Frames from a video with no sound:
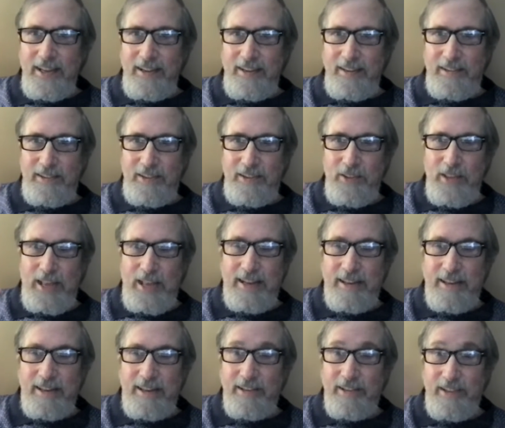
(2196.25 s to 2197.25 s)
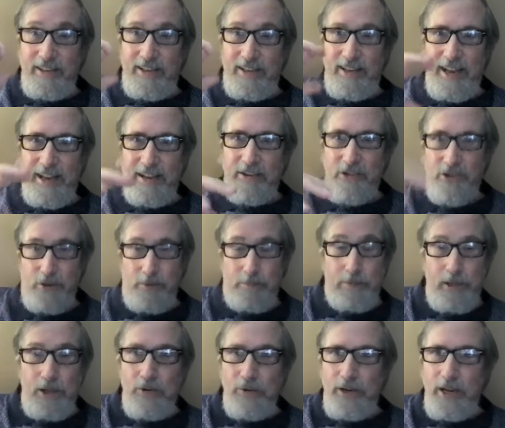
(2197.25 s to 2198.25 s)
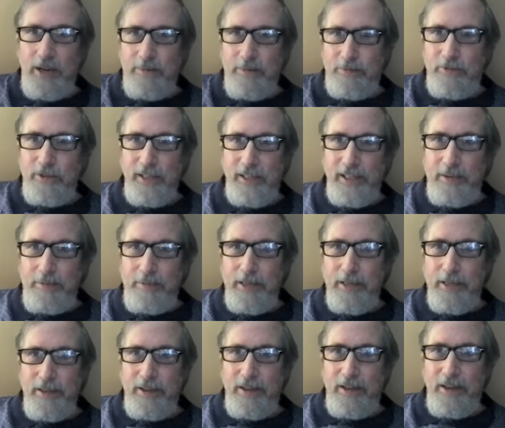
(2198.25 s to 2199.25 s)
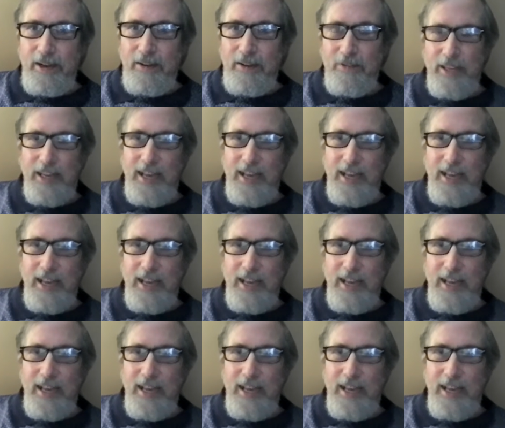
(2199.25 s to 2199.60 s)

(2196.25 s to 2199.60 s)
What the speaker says: and so that's the texture blown up really big of the